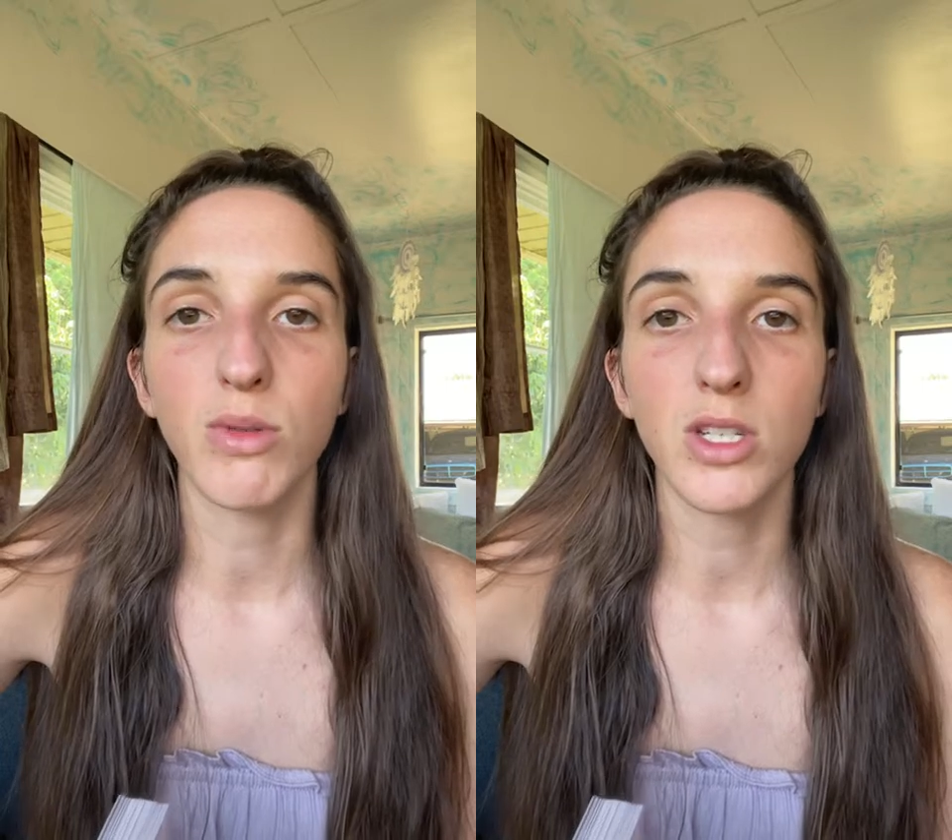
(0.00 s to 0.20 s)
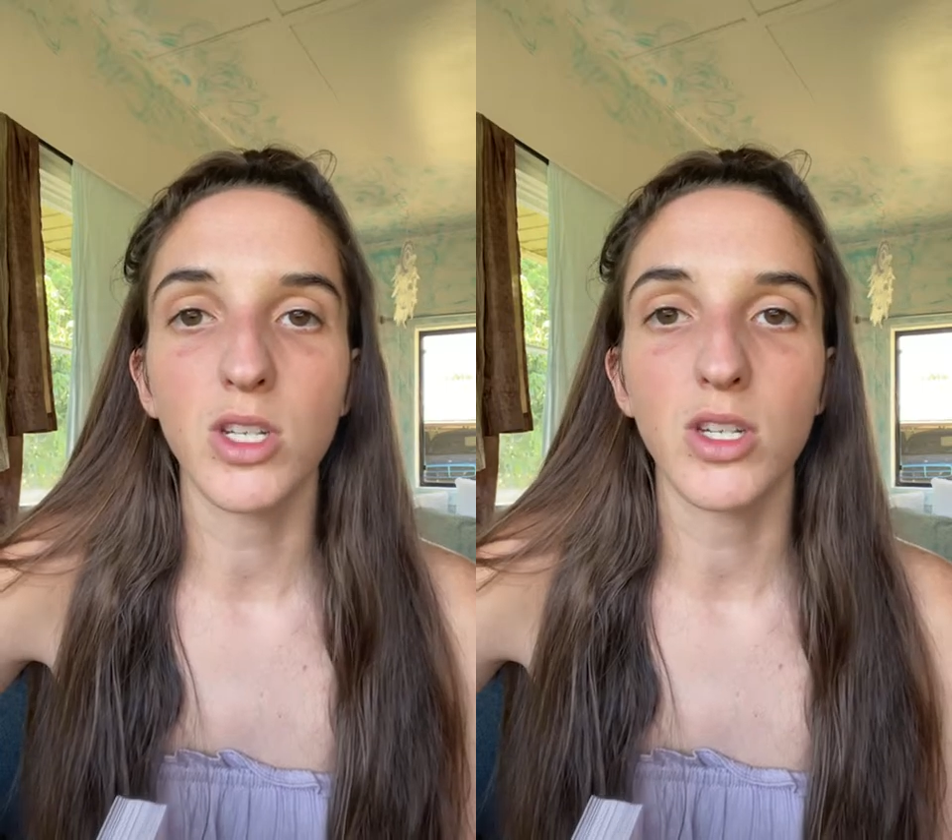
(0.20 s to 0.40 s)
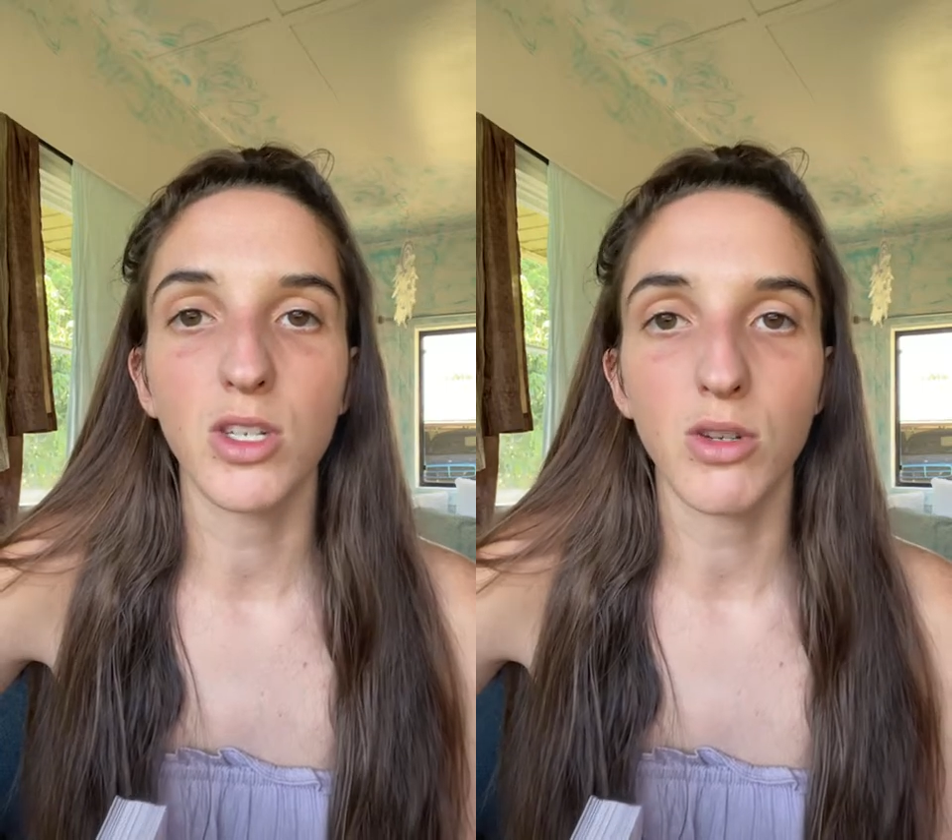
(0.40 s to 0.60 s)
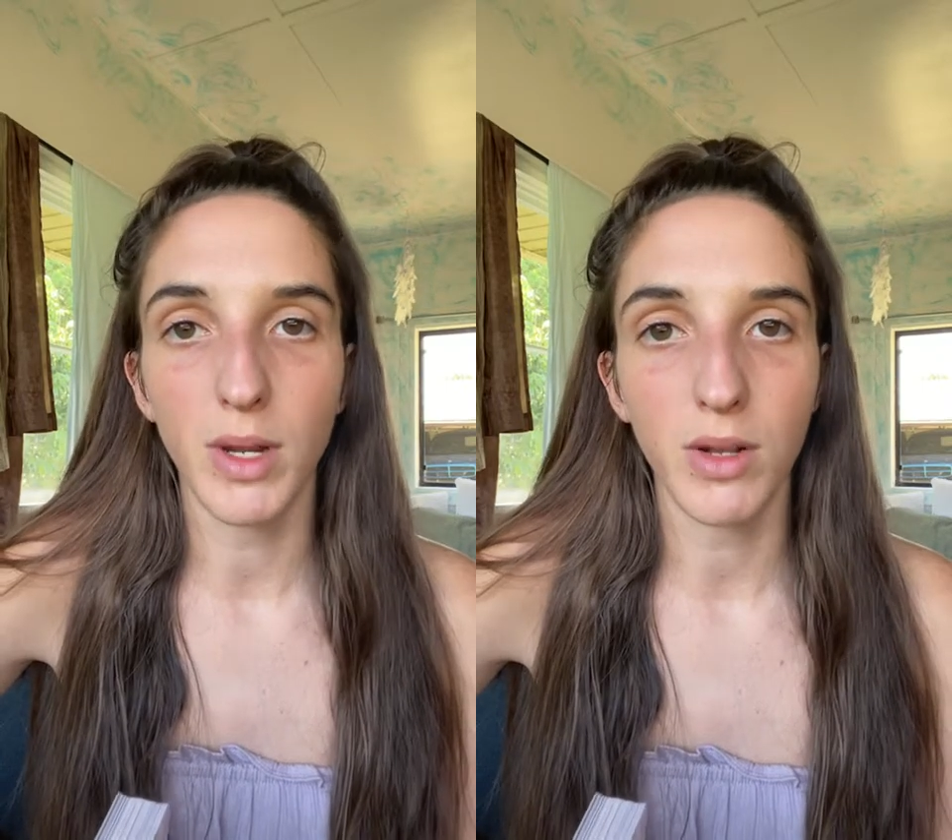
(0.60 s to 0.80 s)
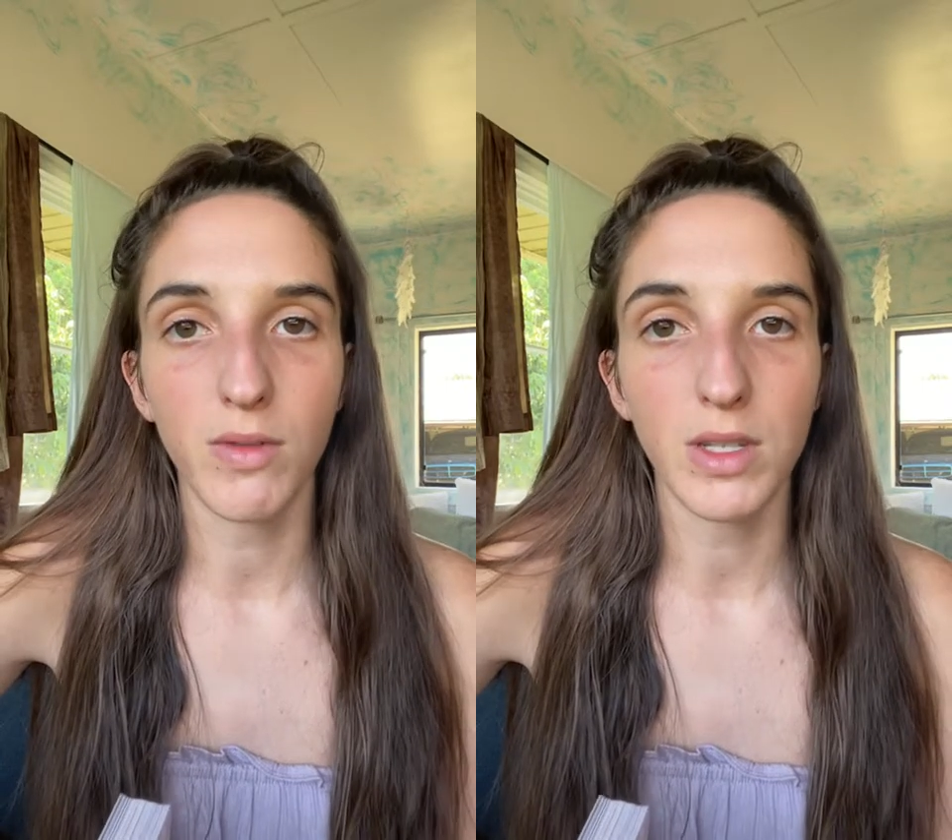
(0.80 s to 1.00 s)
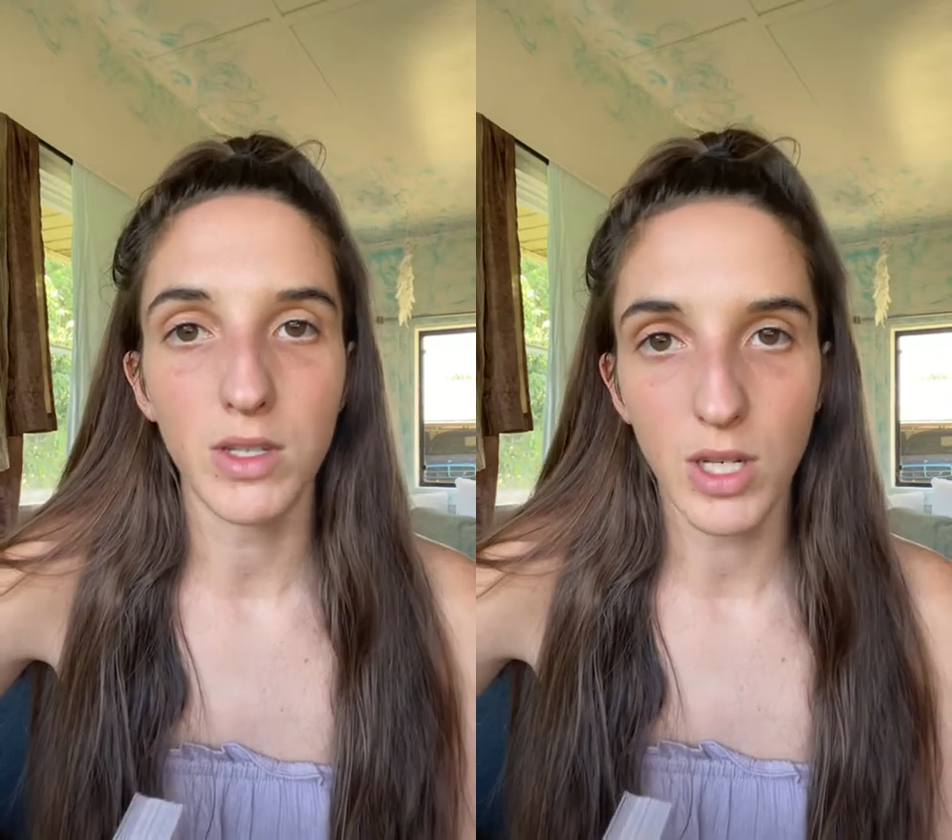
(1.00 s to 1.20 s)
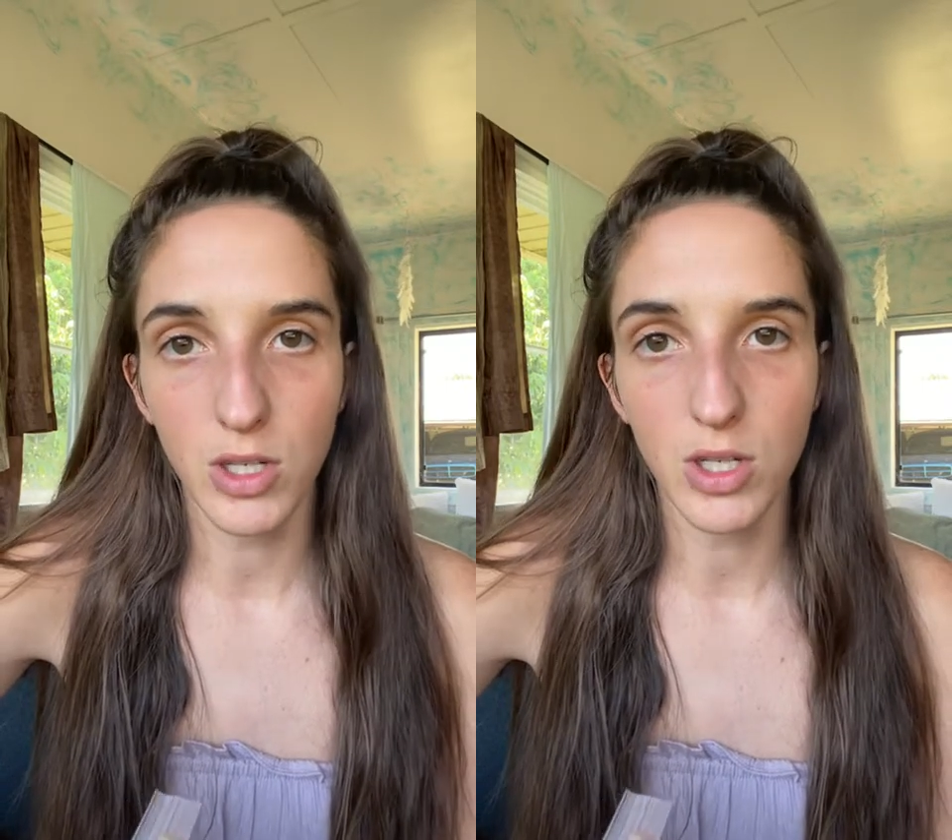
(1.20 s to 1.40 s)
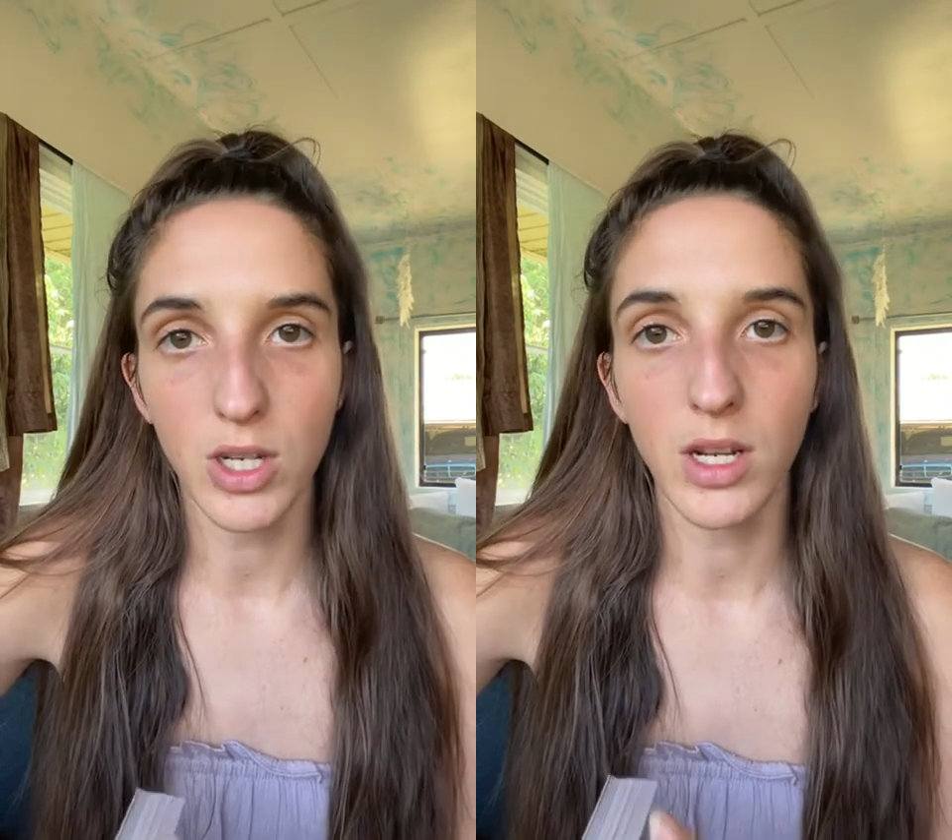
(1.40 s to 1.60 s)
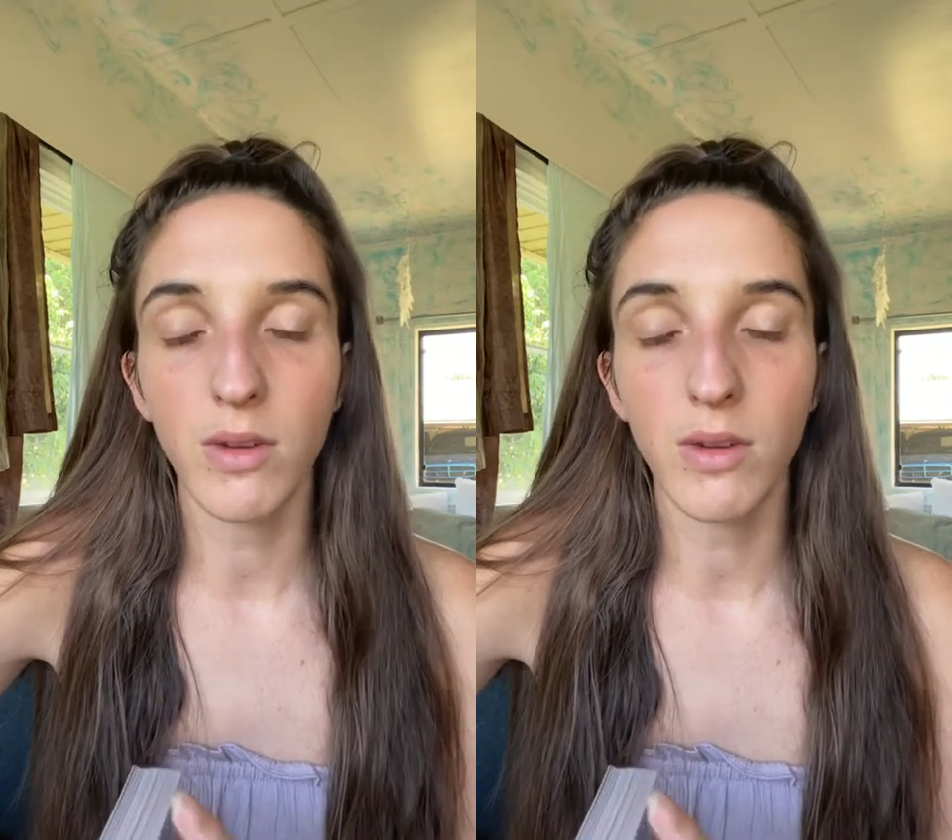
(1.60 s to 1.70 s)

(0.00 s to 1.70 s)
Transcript: which is your manifestation,